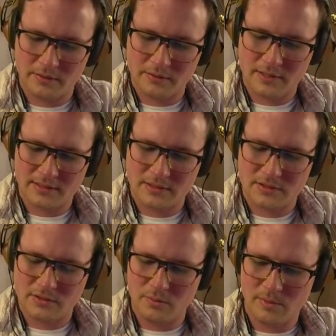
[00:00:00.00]
That's just
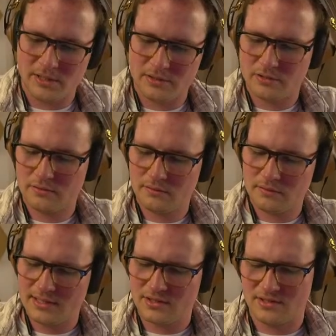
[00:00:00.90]
too much.
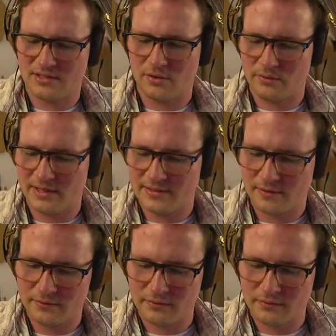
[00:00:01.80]
That's just aggressive.